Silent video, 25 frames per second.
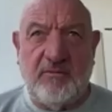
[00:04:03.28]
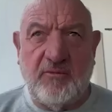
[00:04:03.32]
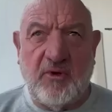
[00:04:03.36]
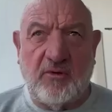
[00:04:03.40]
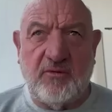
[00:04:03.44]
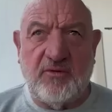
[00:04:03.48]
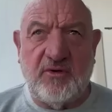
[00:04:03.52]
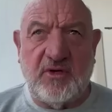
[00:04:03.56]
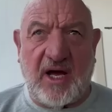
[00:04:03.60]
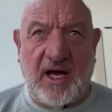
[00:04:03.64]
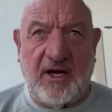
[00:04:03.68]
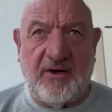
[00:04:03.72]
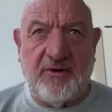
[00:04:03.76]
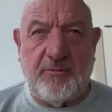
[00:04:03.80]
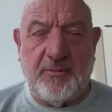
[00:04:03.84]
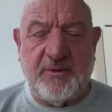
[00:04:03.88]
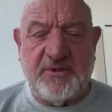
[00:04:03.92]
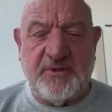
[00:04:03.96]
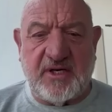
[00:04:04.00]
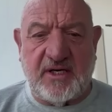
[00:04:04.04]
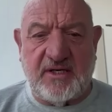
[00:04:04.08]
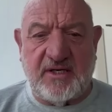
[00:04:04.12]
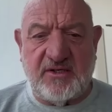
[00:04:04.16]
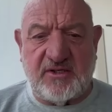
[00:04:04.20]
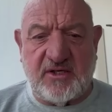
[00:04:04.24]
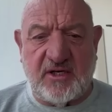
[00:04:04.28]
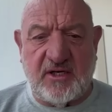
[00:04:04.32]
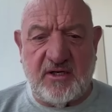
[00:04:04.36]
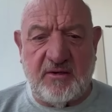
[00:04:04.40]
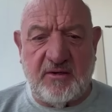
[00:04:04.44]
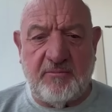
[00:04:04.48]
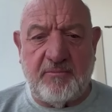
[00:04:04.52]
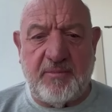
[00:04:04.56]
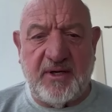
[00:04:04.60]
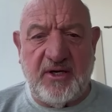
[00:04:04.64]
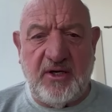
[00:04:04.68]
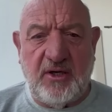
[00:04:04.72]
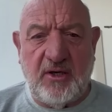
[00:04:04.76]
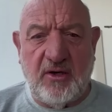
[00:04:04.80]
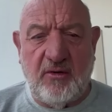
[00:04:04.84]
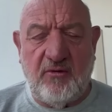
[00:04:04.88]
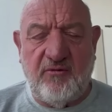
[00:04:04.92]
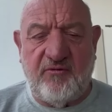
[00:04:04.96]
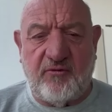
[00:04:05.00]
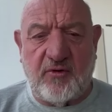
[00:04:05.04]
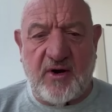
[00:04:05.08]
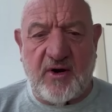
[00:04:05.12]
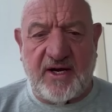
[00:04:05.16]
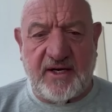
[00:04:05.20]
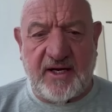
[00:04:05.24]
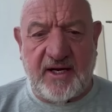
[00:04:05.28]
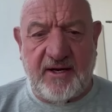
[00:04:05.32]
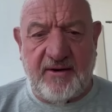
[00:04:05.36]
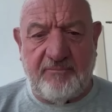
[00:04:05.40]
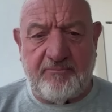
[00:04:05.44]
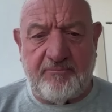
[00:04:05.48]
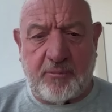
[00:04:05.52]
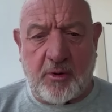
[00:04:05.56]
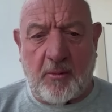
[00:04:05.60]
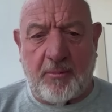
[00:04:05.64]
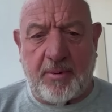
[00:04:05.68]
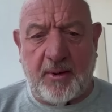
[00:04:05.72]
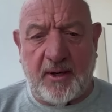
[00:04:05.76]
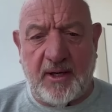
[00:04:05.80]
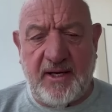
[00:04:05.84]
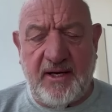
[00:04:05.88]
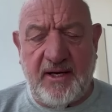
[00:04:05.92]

not 100% certain, but you've read it properly.